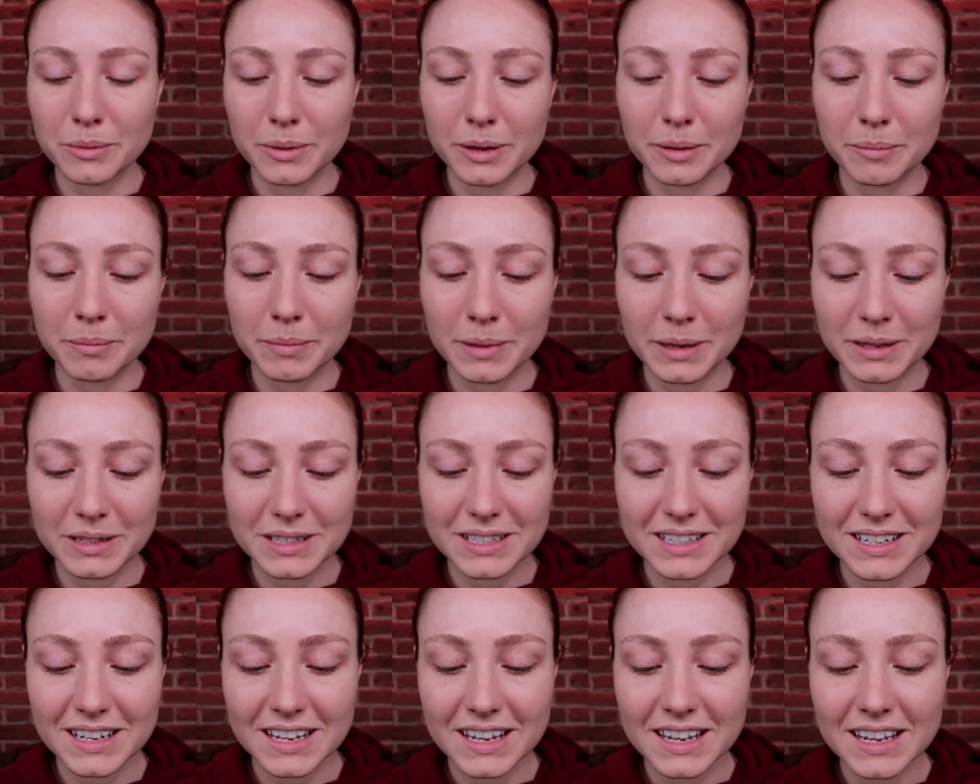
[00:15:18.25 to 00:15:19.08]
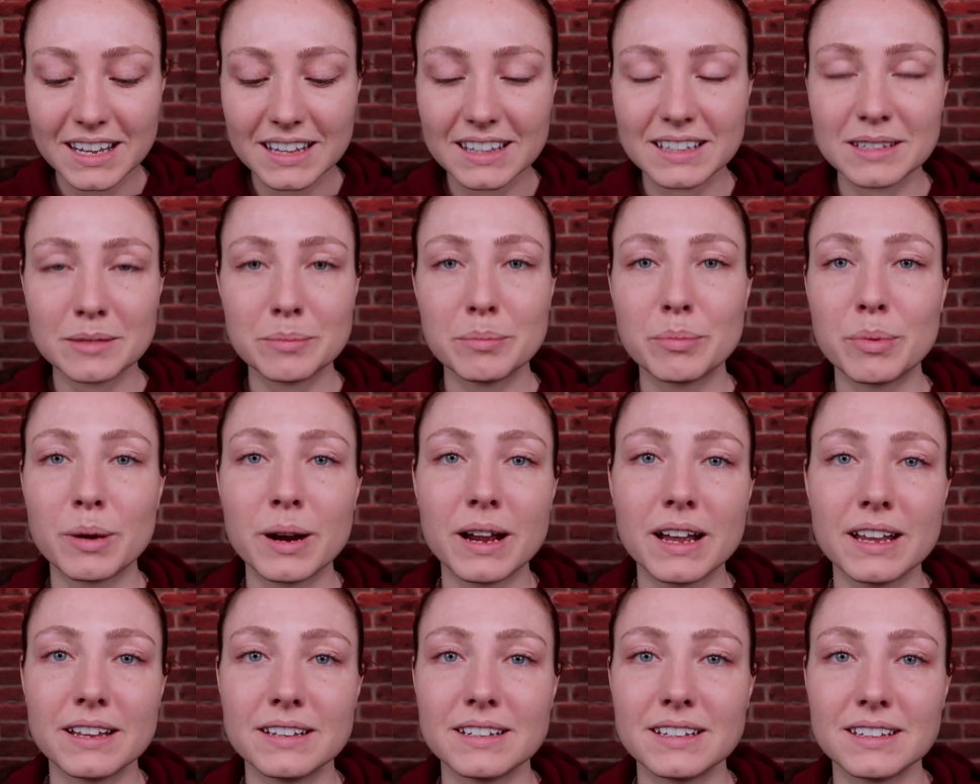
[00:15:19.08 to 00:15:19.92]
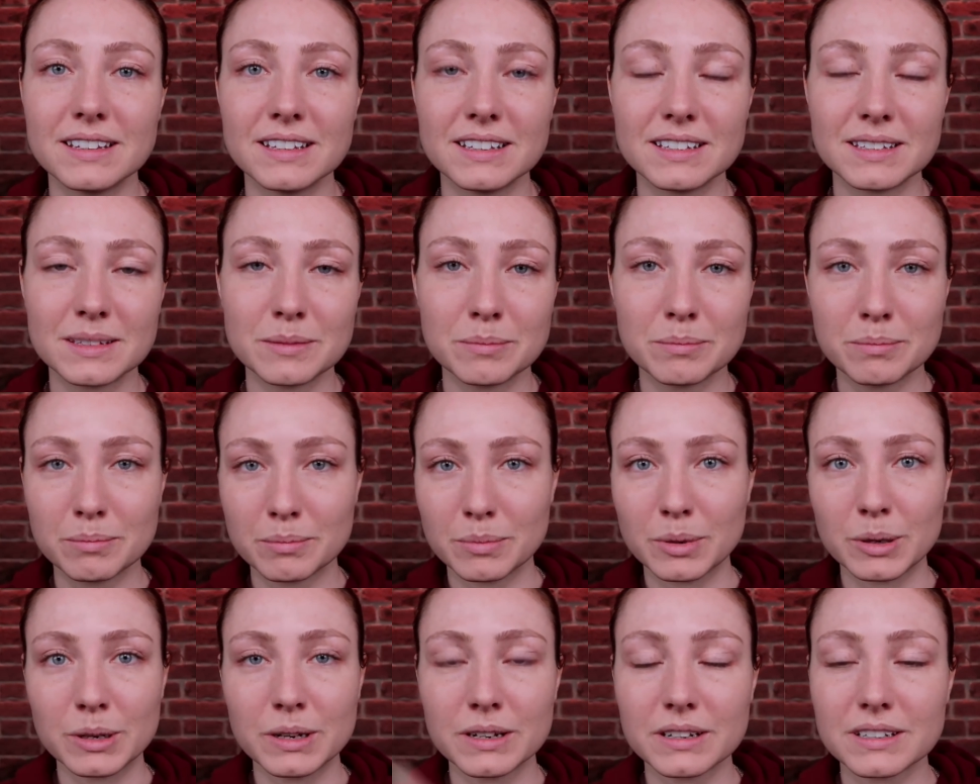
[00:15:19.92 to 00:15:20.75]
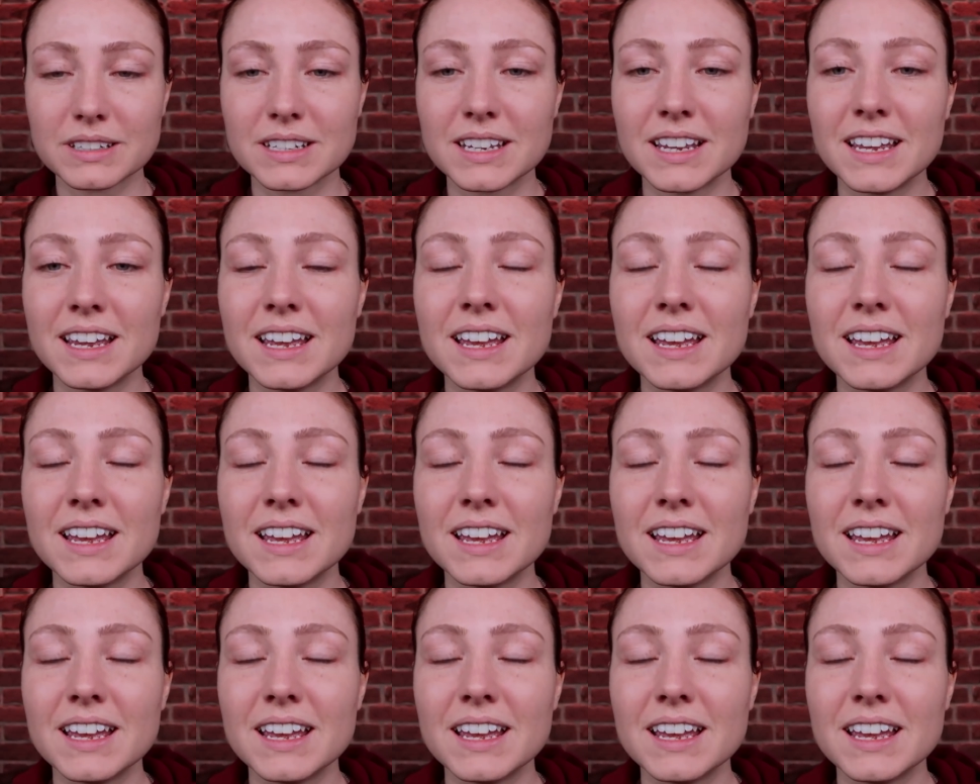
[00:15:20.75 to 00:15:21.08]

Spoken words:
one, but this brand and this product,